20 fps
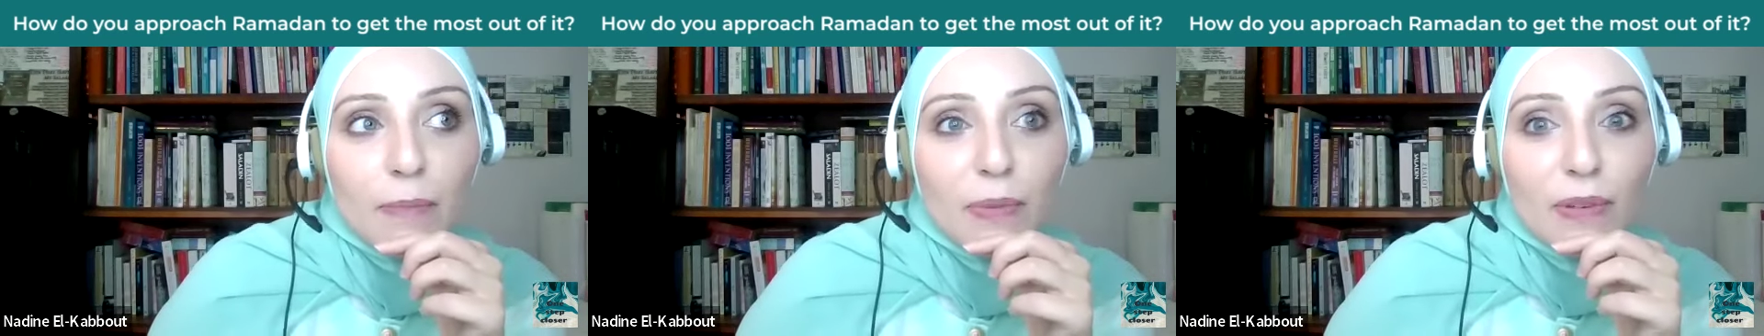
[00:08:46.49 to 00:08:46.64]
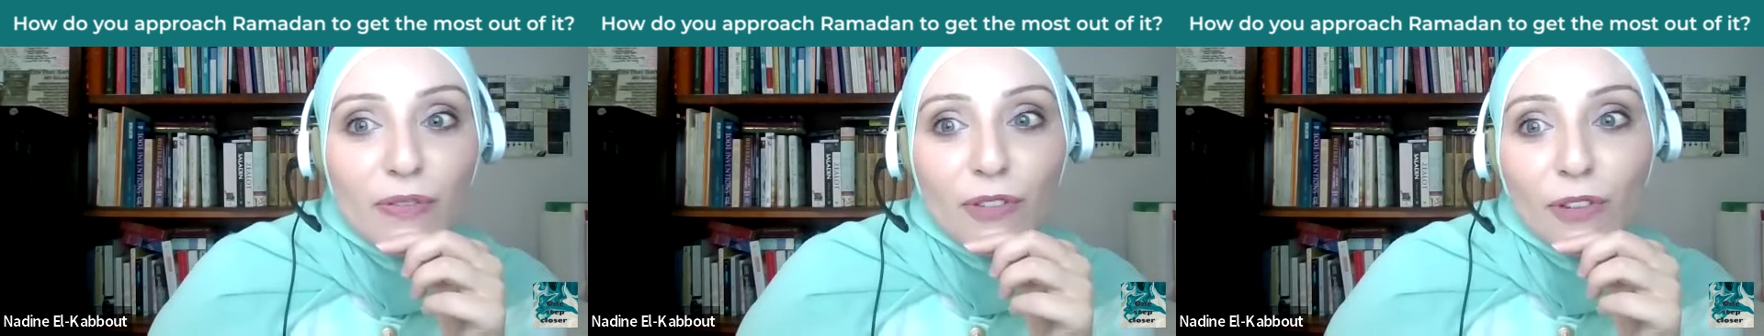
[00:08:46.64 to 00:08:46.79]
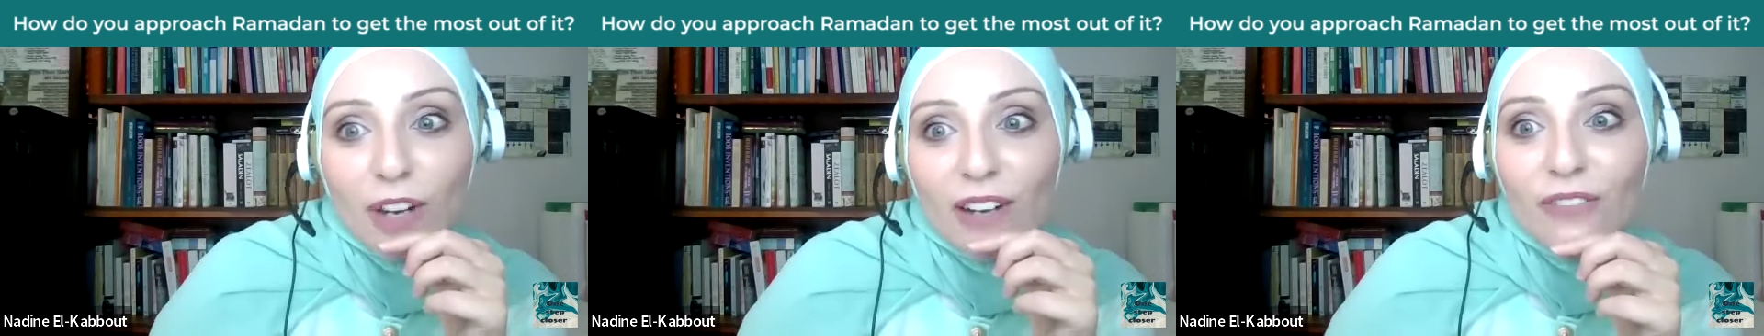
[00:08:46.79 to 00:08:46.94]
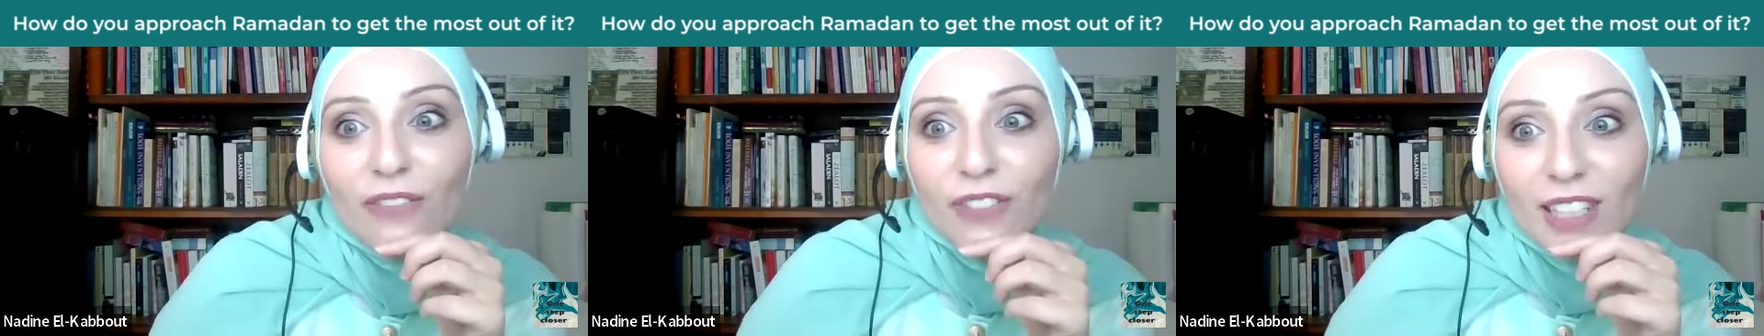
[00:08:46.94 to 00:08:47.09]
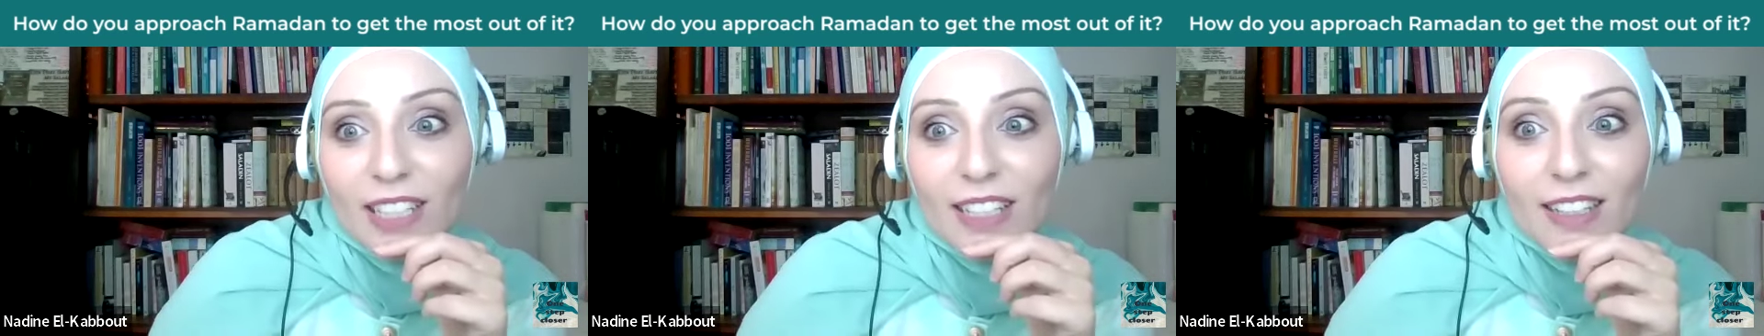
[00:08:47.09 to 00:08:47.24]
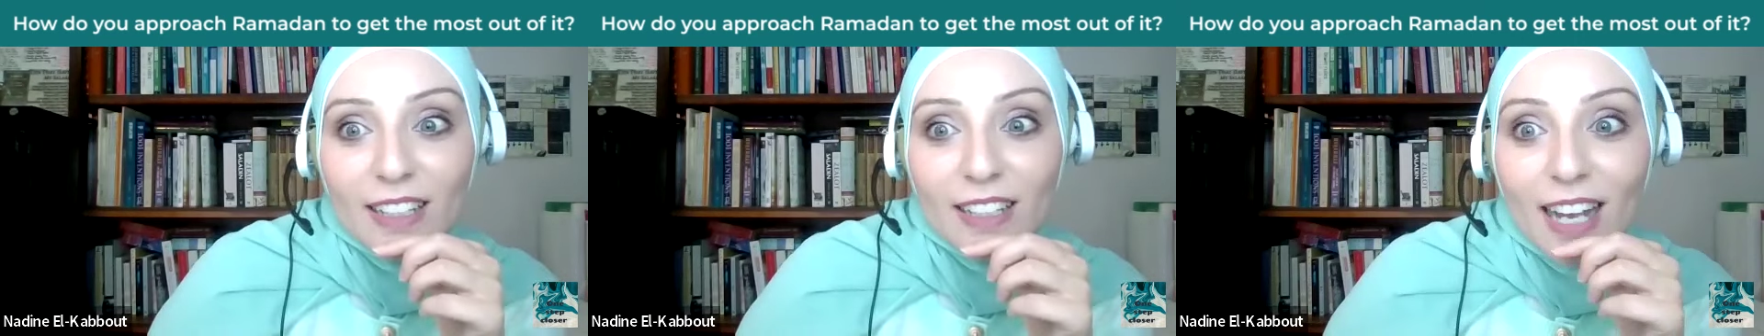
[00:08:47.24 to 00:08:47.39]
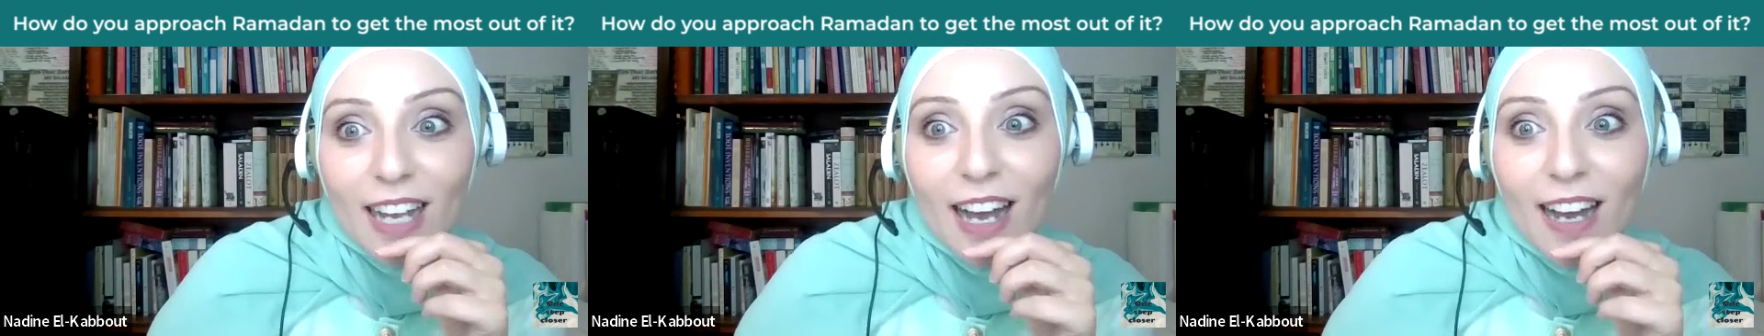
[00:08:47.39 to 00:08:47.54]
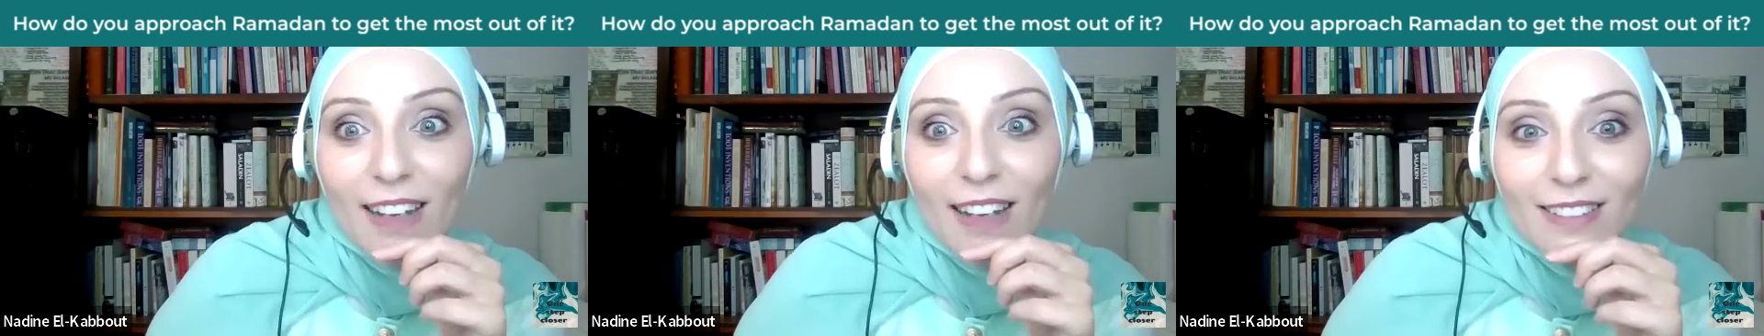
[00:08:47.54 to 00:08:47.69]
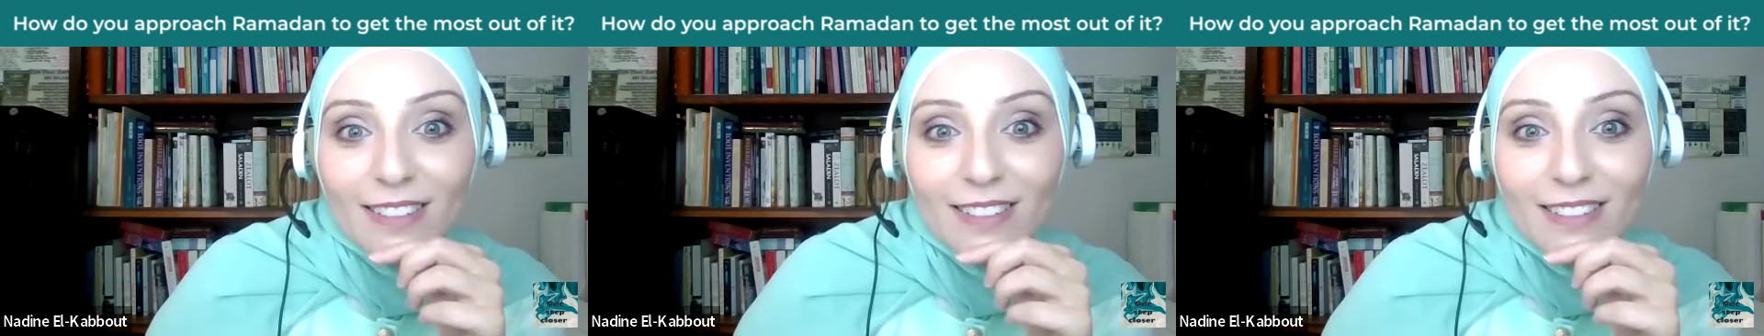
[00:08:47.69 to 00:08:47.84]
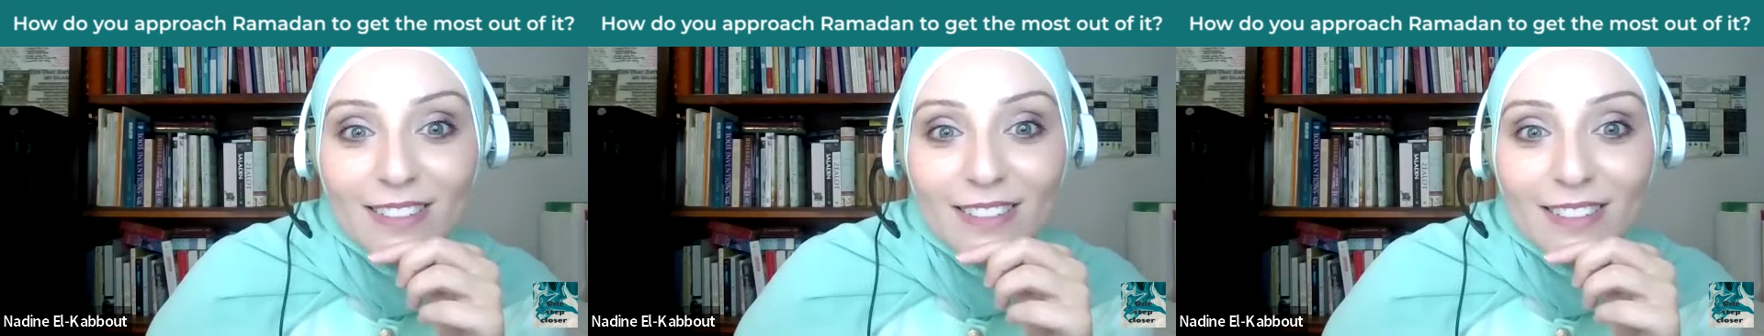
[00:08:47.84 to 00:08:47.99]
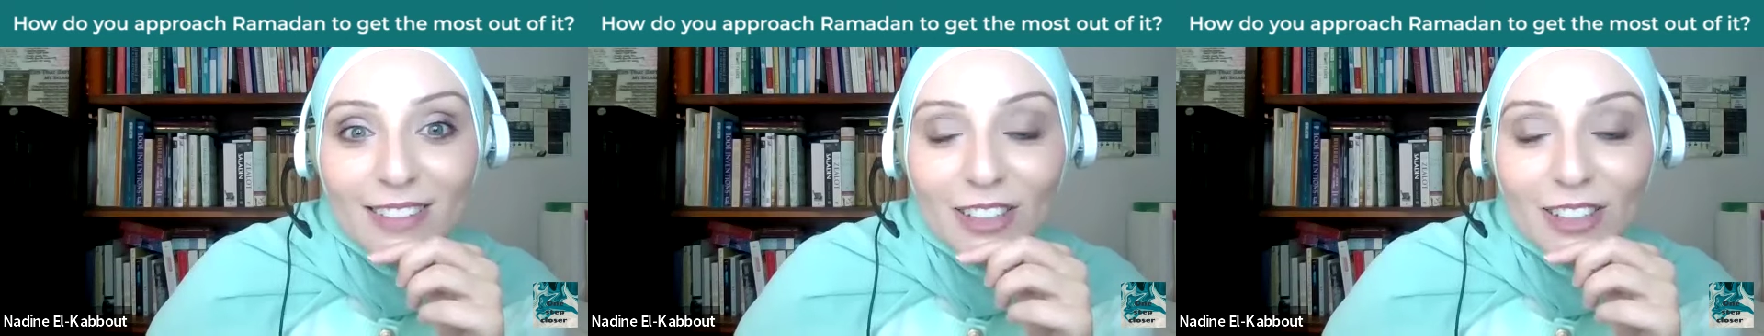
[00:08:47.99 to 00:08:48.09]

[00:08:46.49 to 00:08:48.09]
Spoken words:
before I figured it out.